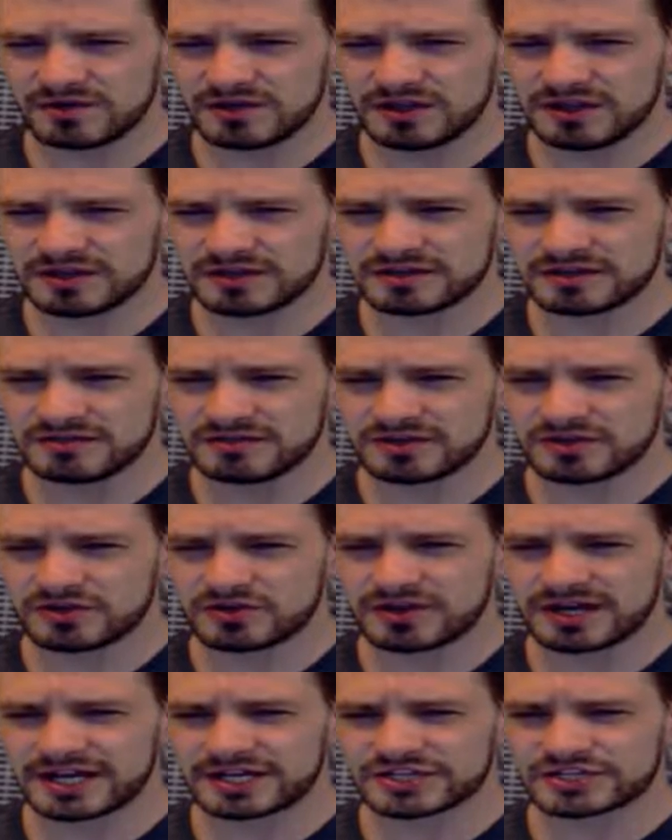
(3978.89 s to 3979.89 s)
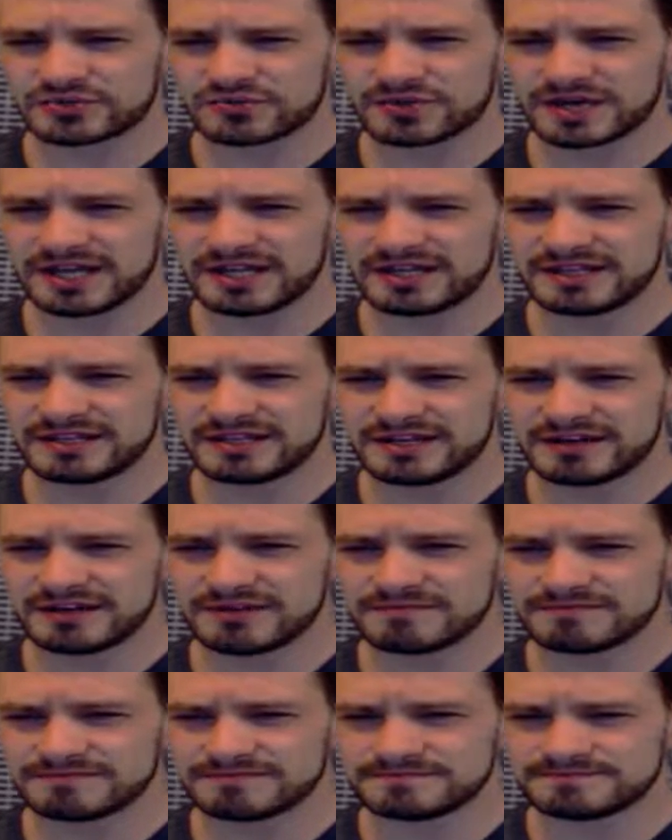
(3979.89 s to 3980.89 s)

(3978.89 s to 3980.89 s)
look, it crashed right in there.